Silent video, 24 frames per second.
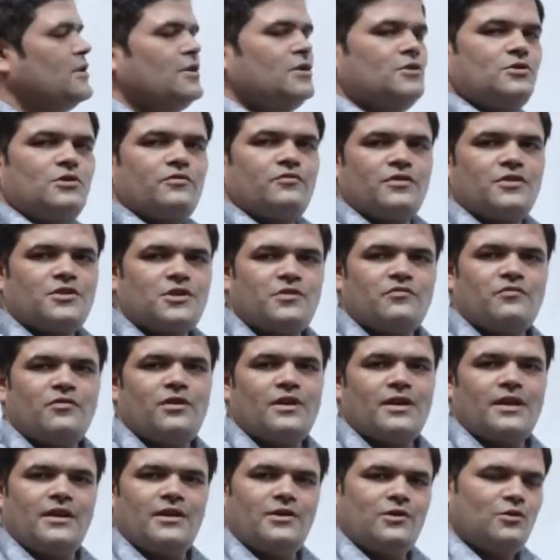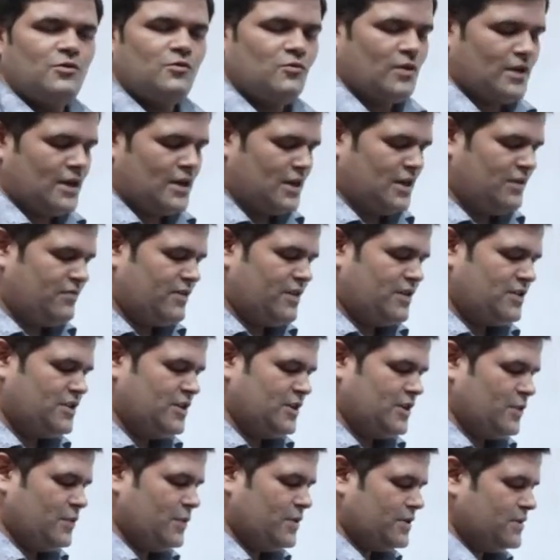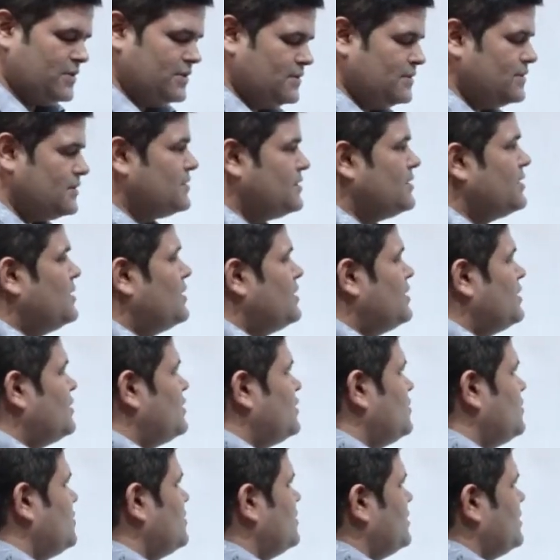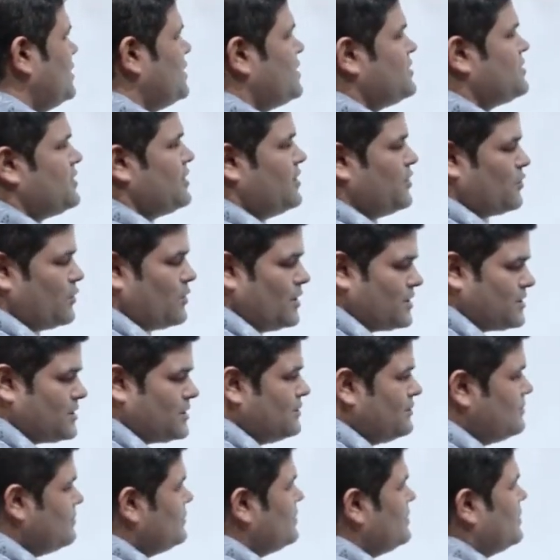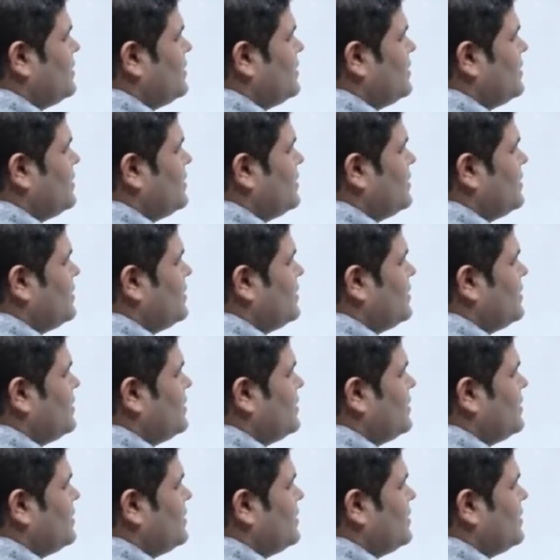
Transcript: So first of all, tell you what are differential equations. So here is the introduction.